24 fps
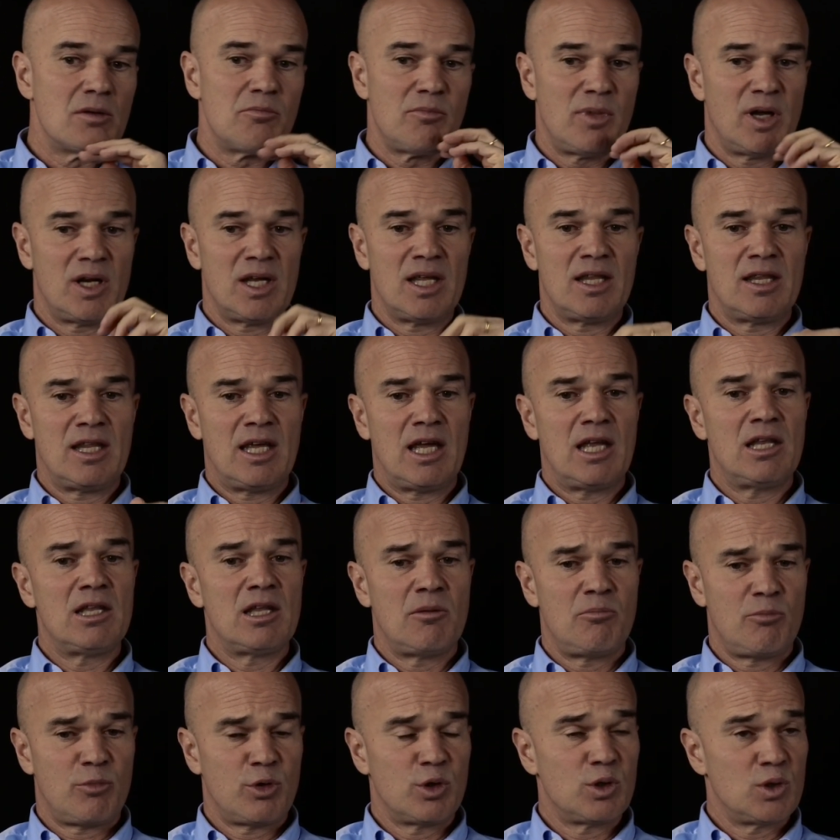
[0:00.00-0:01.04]
But in the end,
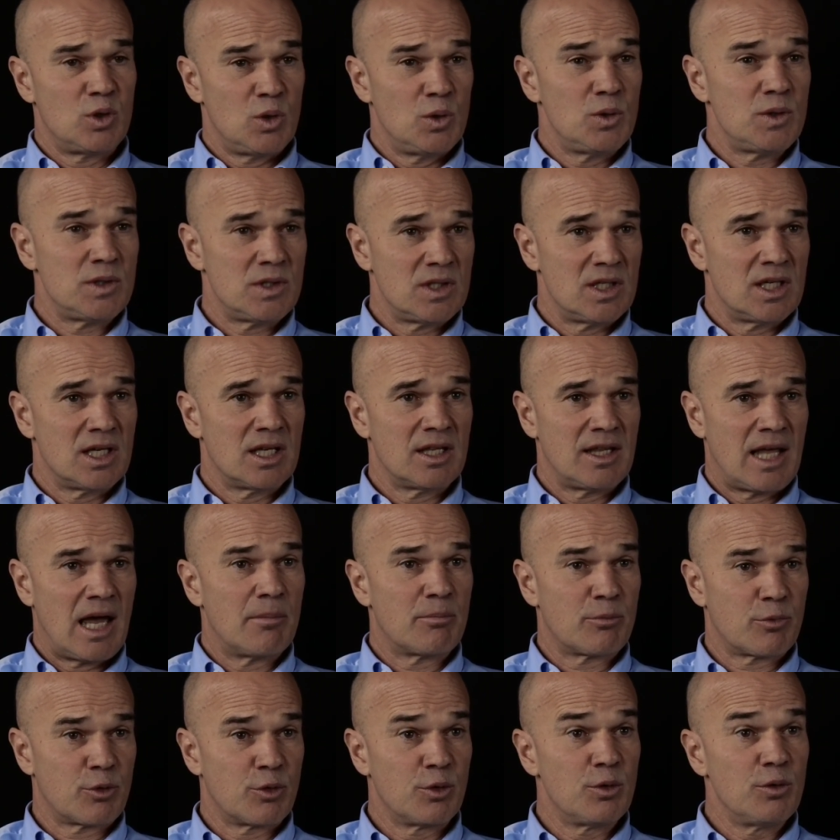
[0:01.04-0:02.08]
then producing
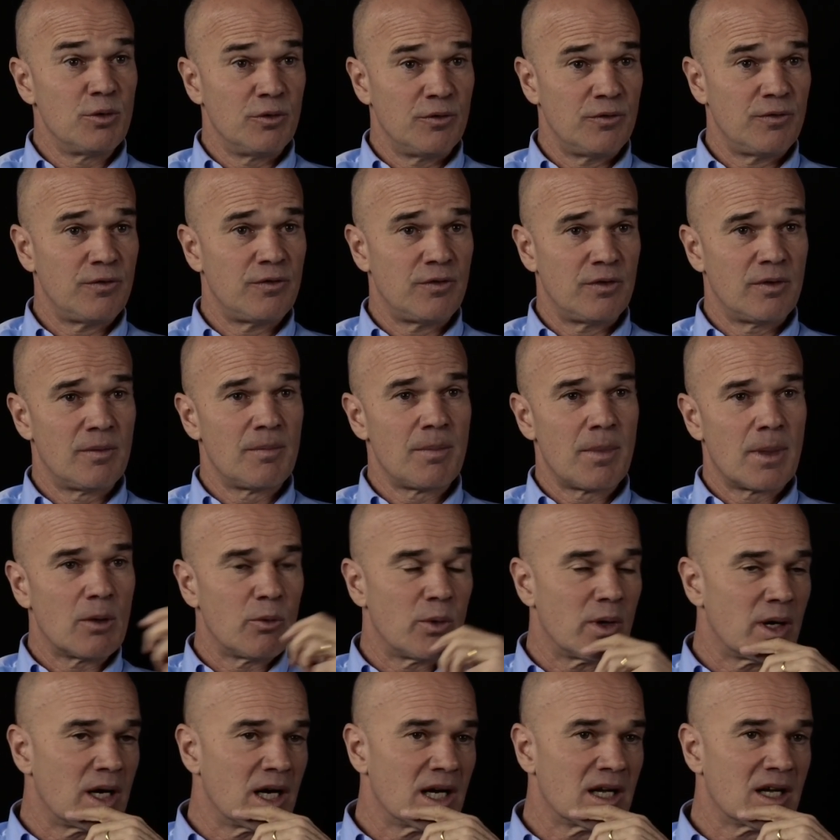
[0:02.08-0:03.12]
that proof
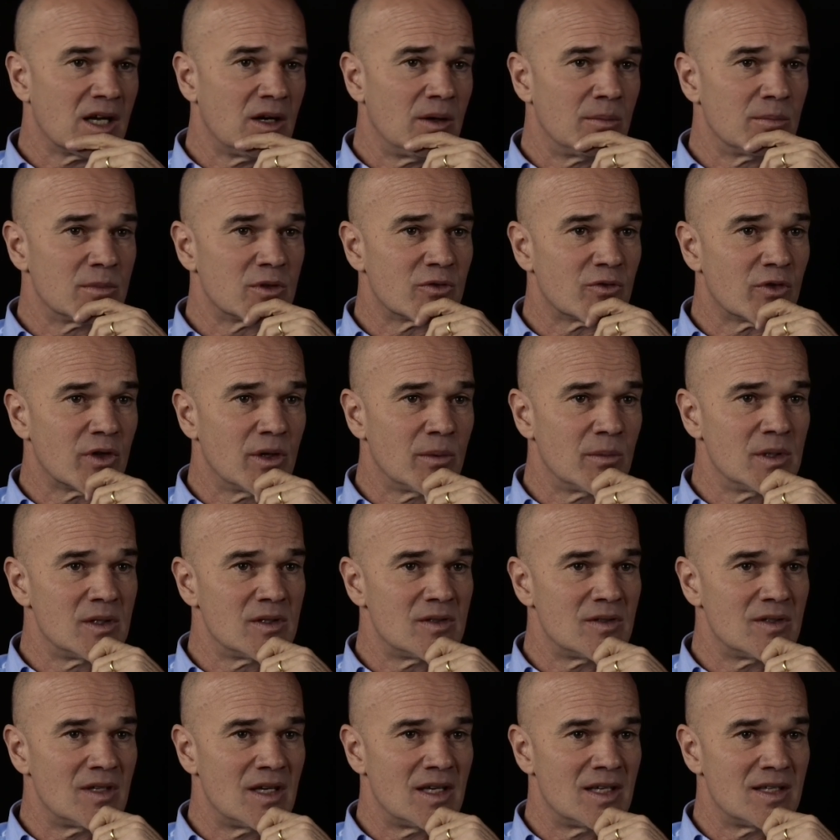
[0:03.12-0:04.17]
where it comes from
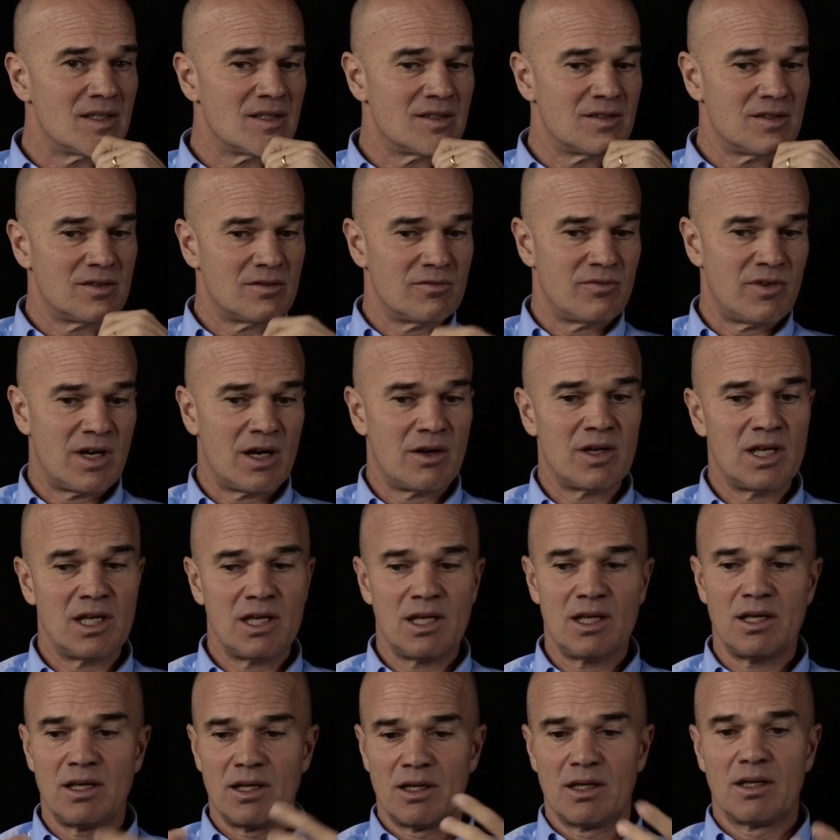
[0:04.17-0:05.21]
is
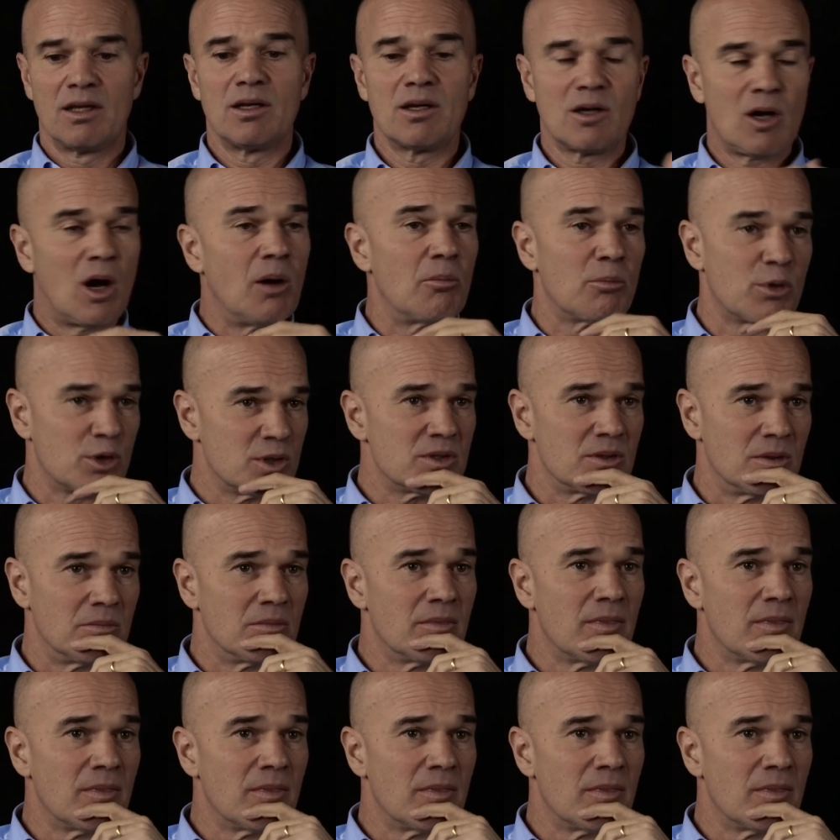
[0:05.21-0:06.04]
very cumbersome.